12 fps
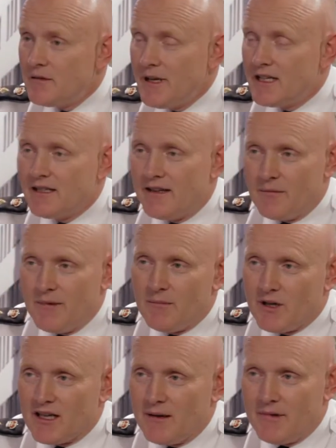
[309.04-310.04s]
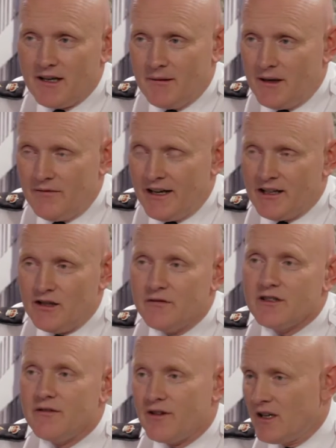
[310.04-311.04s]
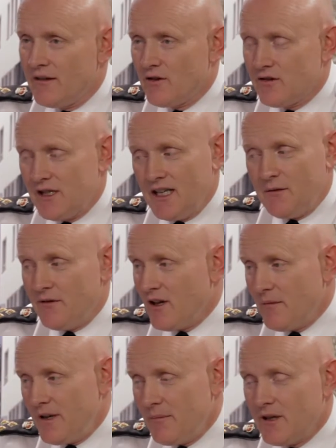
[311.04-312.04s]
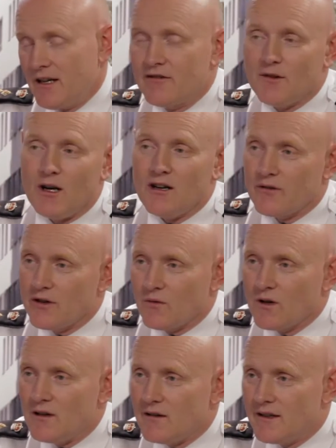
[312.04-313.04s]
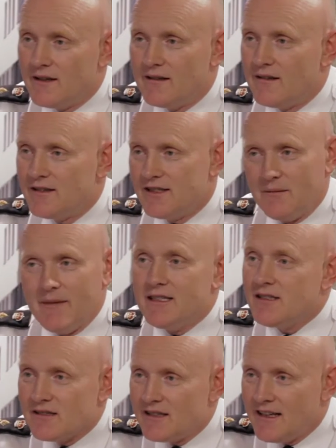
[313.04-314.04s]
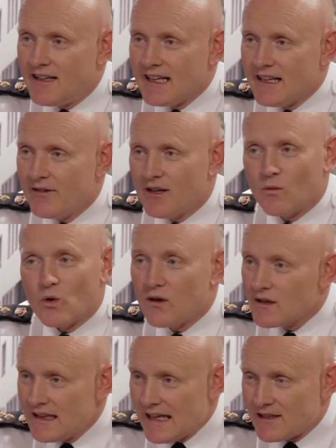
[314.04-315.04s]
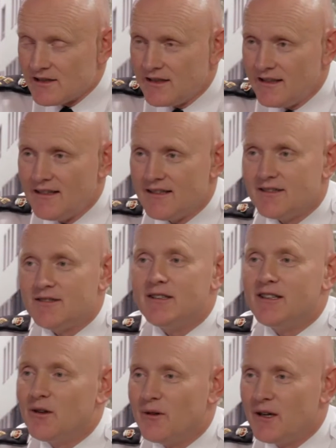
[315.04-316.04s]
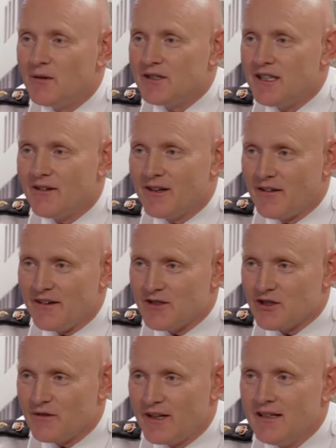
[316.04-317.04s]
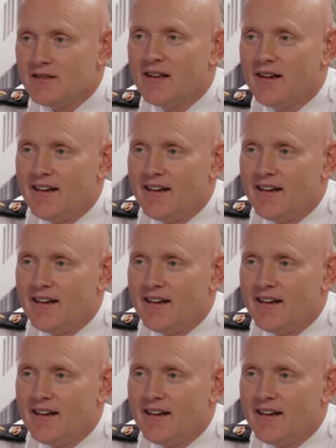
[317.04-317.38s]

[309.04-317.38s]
because I think people come, I mean, Vancouver's a very diverse city. We've got people here from all over the world, and it's an amazing city to live in, world-class city, as you know, we always hear in all these surveys.